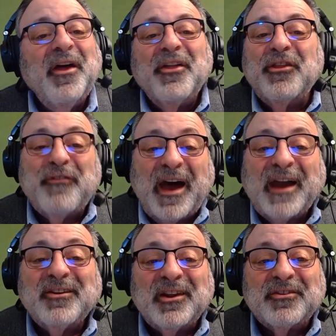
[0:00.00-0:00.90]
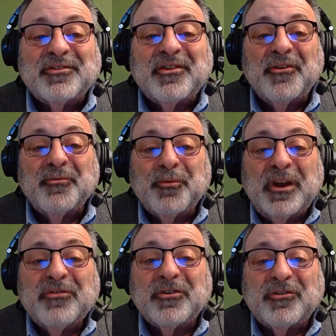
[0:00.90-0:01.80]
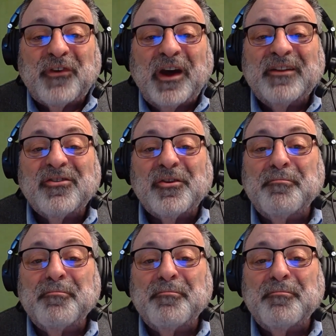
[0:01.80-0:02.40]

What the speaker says: The fact is, the research finds that